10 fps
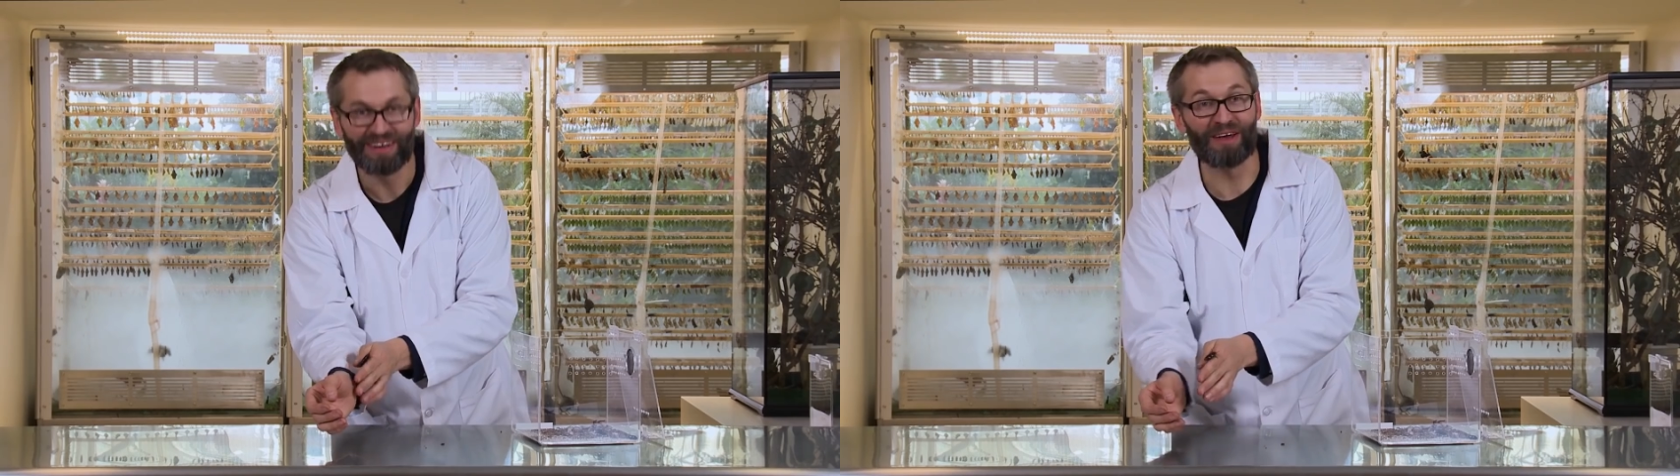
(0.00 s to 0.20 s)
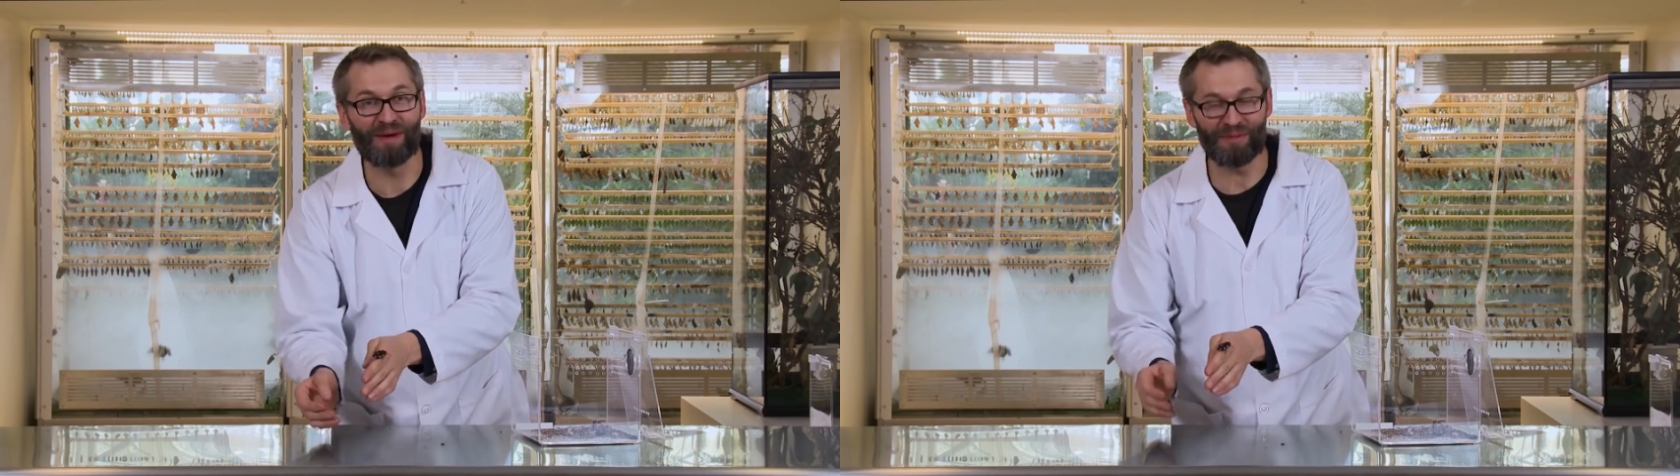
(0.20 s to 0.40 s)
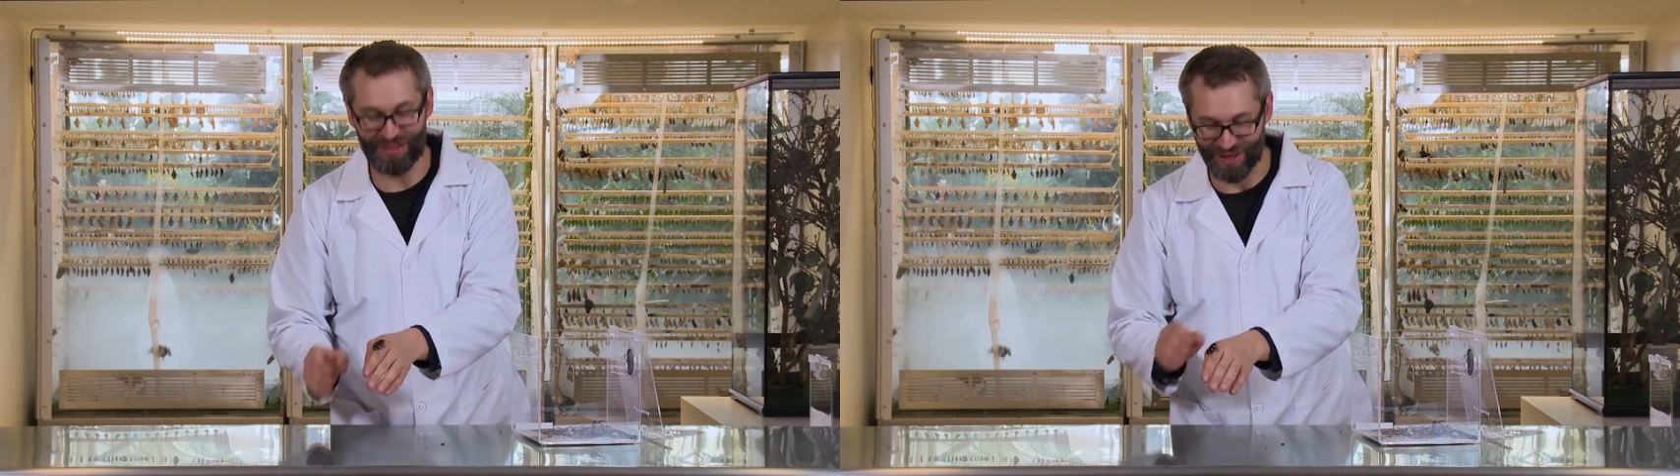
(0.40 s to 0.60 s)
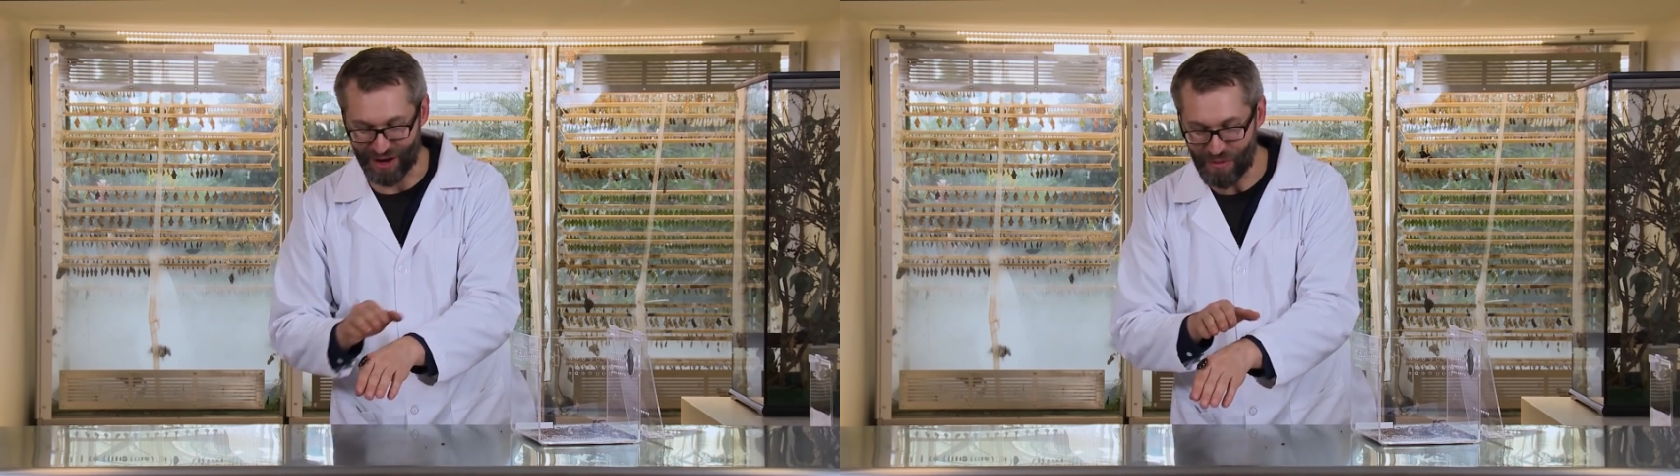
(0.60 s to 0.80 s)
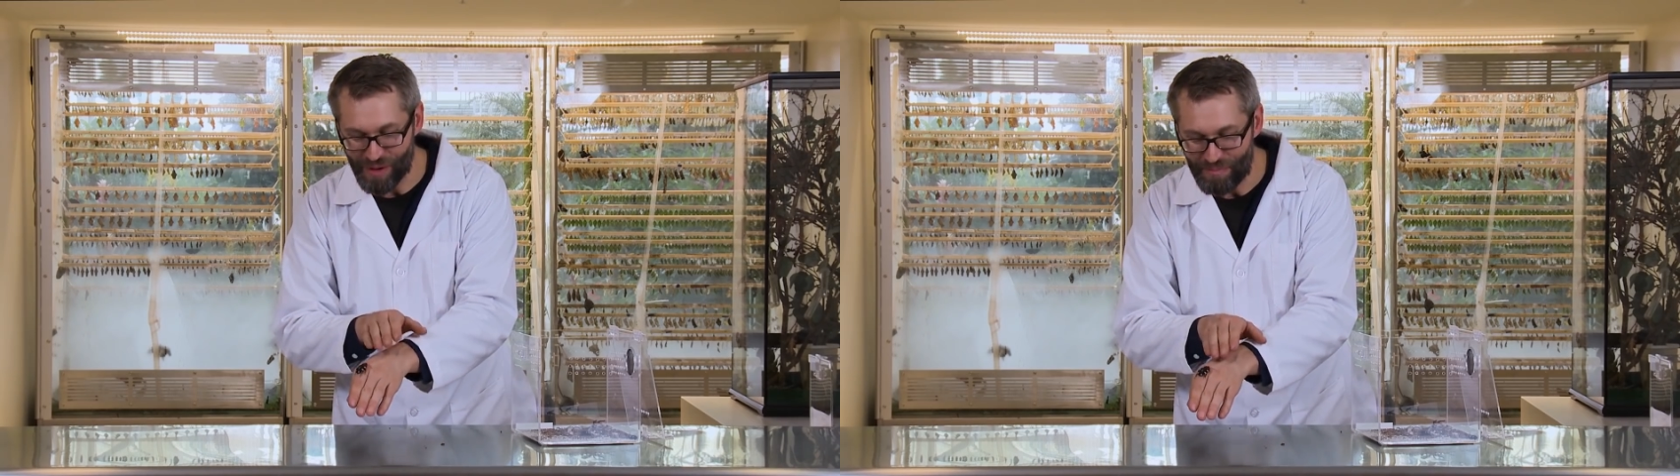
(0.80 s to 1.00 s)
Now you might be
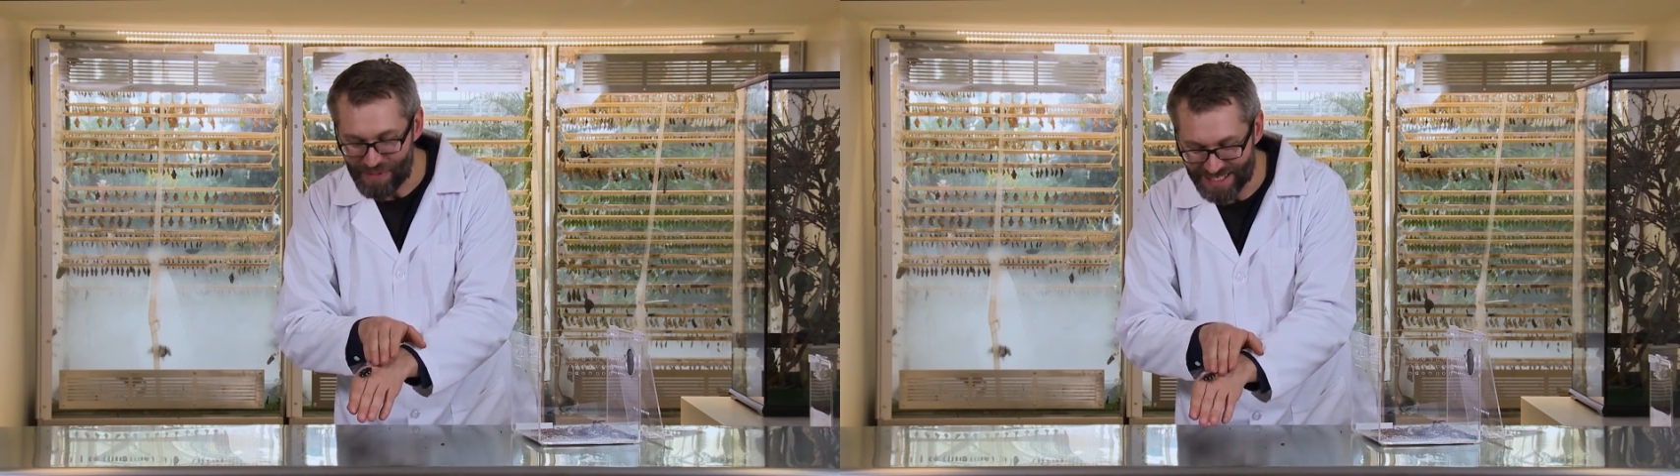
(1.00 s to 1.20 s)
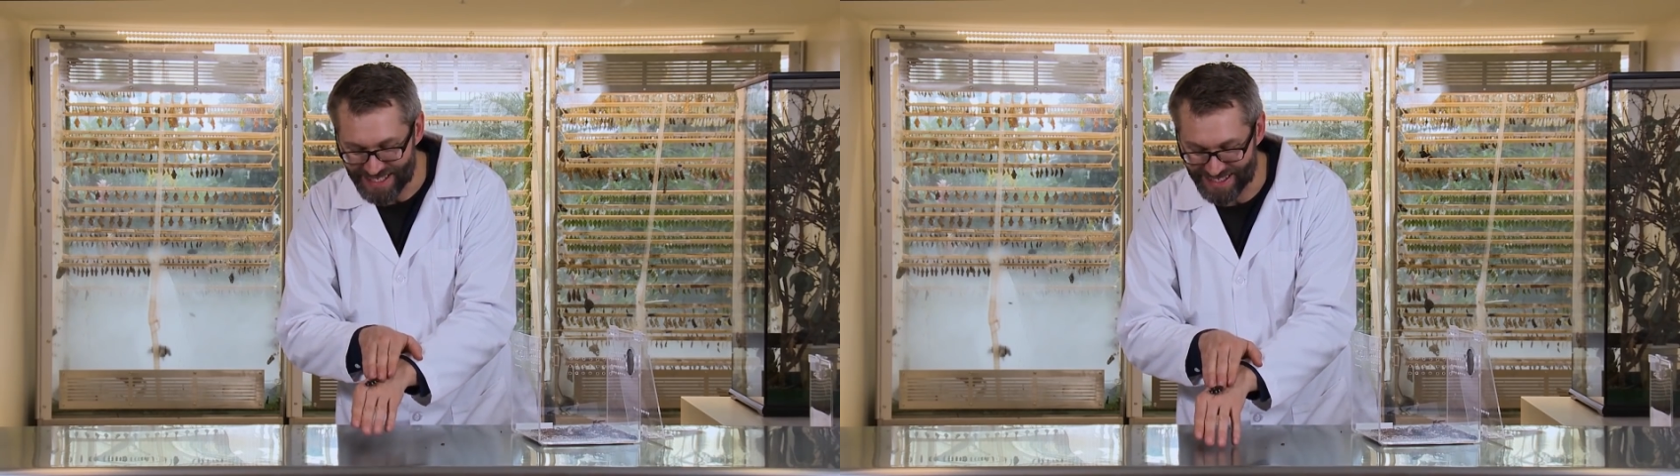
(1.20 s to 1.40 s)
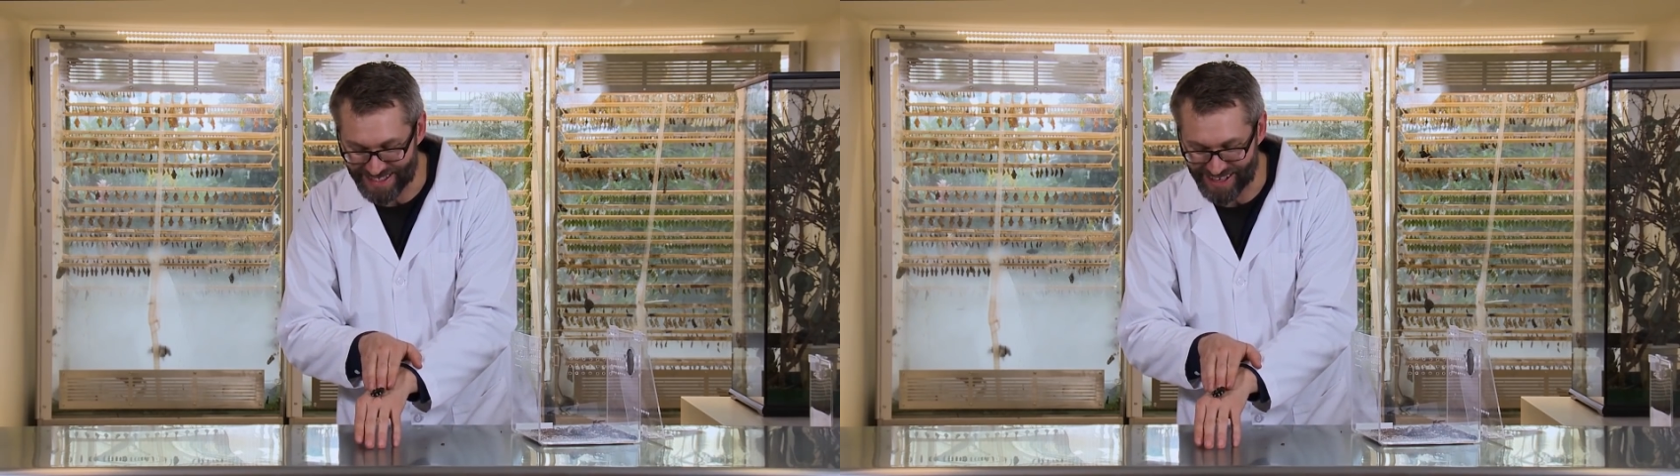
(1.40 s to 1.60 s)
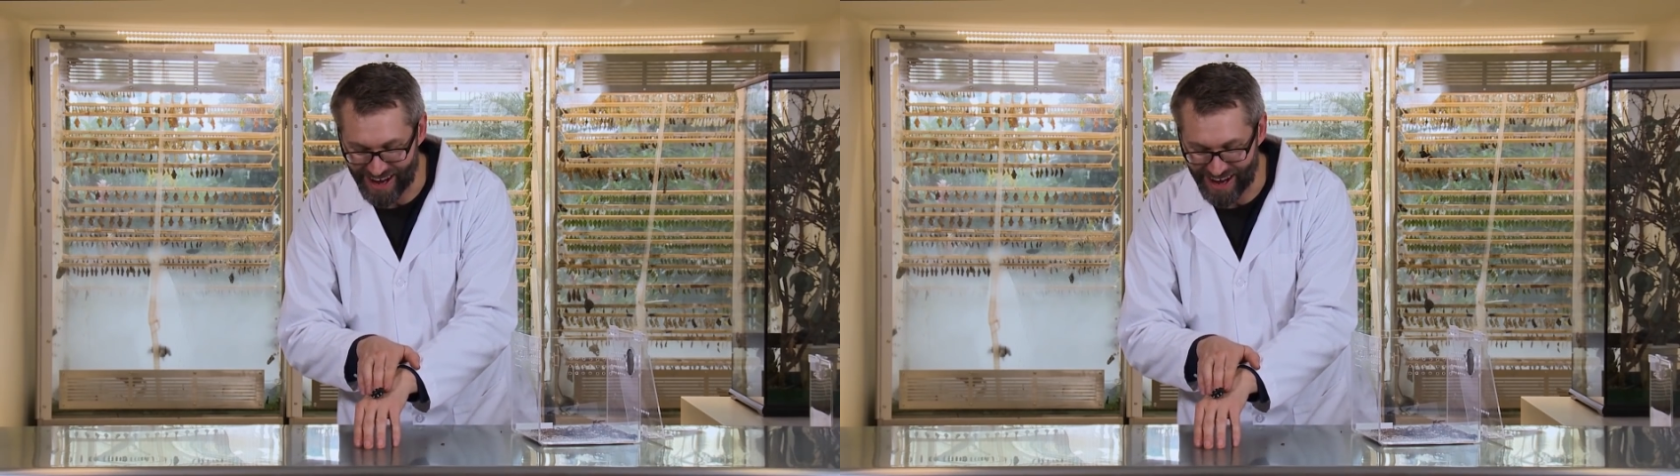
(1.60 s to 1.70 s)
thinking, what business does a